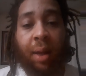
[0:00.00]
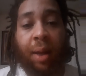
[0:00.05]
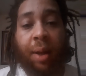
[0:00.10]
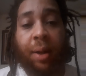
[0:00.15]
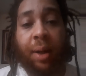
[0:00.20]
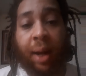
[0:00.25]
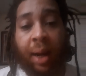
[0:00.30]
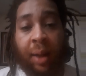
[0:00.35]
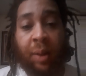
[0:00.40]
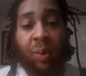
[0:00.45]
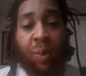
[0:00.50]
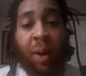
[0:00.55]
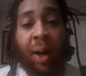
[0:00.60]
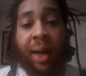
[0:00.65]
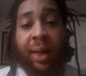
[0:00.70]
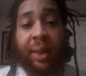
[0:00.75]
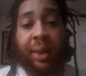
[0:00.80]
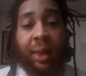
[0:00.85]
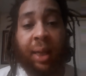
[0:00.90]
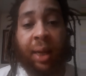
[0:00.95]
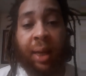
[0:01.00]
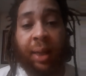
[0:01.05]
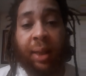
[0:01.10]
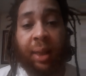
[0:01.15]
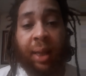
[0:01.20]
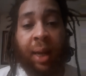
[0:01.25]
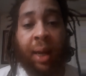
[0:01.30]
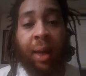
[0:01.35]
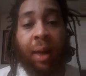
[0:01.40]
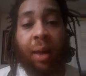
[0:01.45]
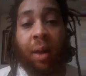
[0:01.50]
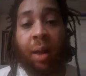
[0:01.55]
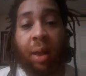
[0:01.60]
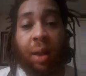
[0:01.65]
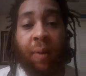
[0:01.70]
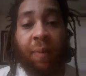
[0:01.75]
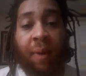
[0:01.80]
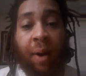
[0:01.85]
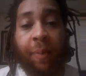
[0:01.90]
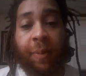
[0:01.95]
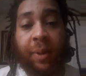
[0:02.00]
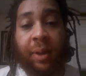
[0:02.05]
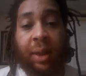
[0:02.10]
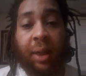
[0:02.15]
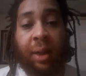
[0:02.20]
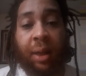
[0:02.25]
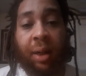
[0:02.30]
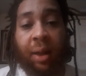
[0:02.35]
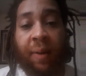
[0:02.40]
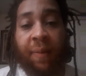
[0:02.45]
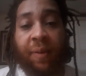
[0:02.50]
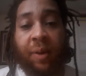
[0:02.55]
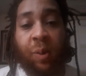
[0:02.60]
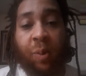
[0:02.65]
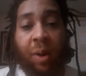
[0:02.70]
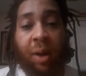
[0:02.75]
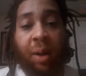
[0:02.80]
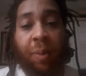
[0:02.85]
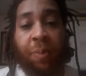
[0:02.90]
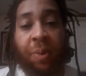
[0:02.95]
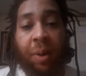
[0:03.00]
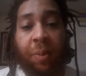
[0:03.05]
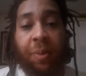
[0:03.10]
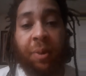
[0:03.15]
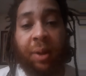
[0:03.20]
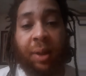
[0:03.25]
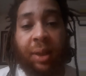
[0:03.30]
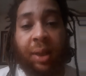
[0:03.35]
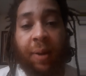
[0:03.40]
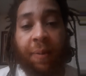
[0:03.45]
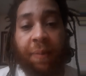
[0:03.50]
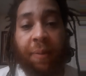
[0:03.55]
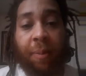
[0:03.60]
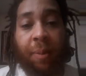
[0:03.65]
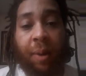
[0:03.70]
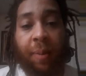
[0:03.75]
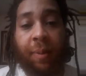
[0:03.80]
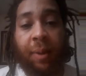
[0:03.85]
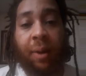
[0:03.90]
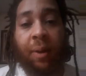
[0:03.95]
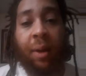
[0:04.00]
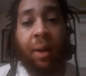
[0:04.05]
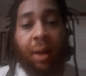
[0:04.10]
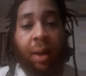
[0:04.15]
That's why I said that the representative is one of the people in the 10th Amendment.